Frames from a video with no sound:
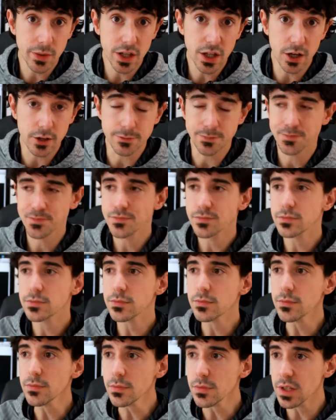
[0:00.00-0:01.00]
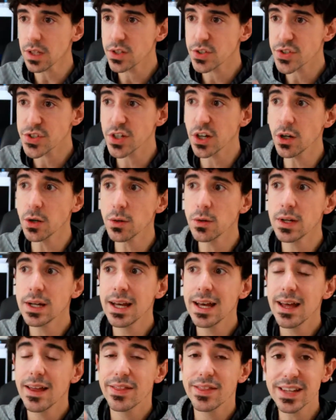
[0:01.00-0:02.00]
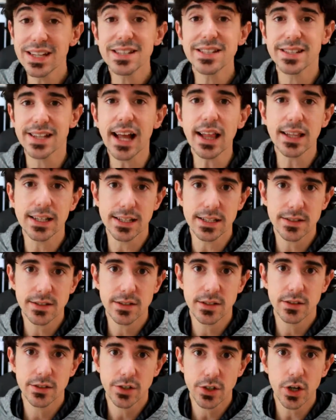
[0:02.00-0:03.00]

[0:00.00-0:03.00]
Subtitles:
below. So these tell us,